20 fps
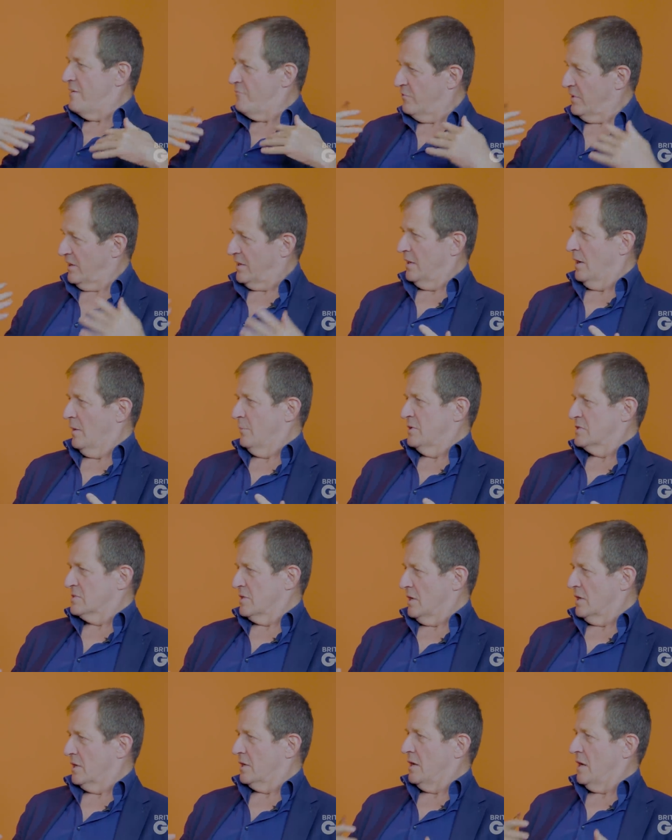every club, is
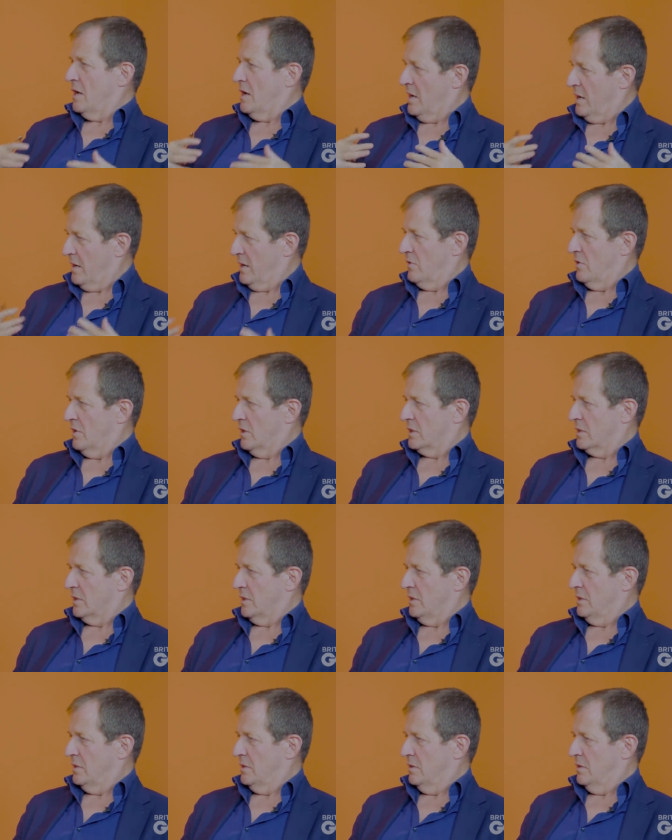there like a
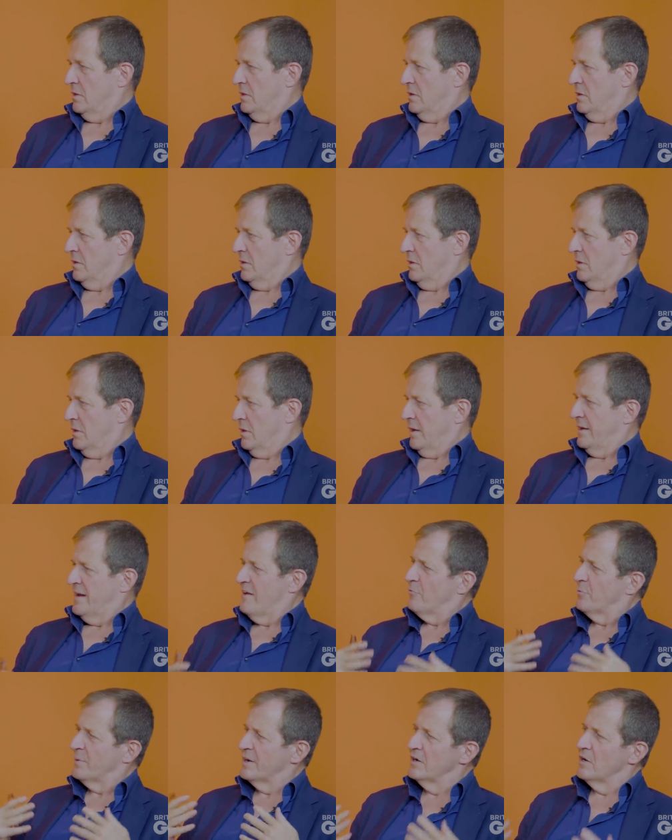hierarchy? And
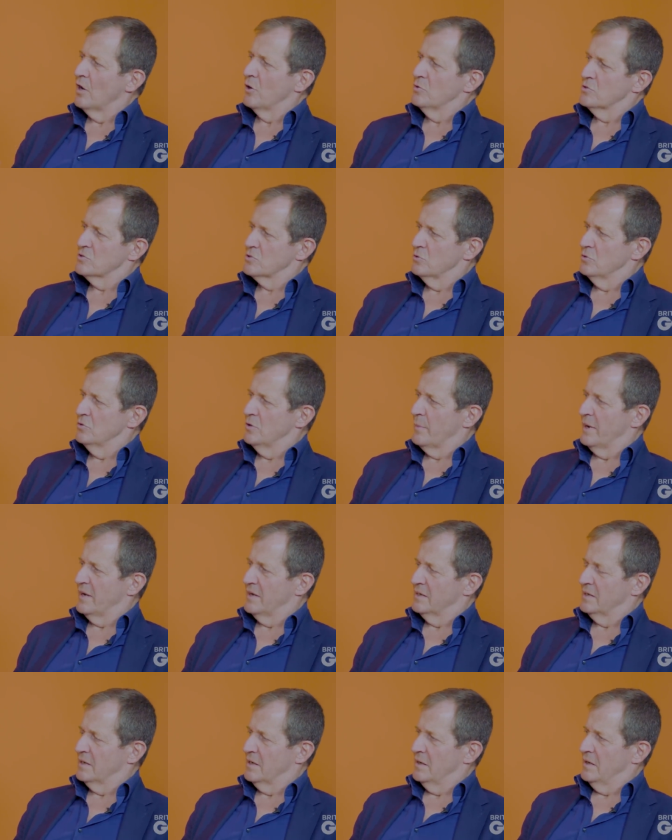everybody knows who the
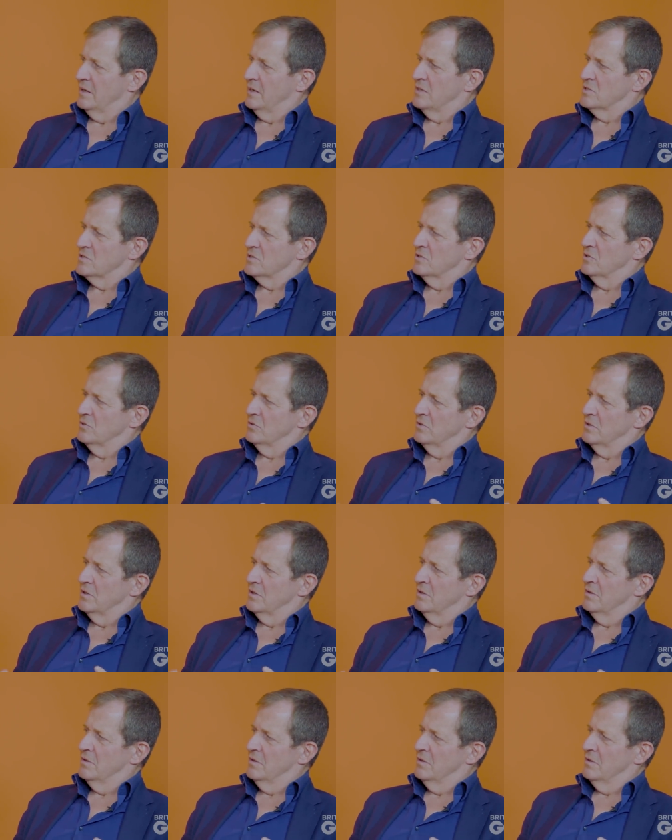main guy is and who the...